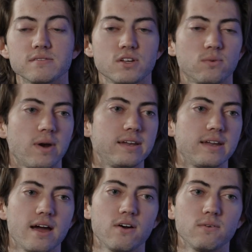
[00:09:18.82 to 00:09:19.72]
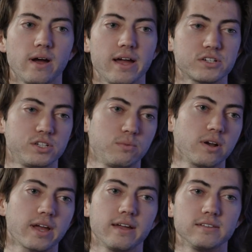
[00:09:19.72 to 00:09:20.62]
So right now, I actually
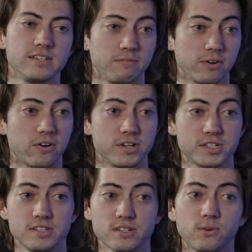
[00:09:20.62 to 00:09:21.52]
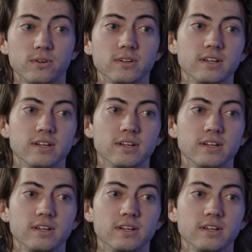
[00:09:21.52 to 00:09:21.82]
work at Denver Christian School.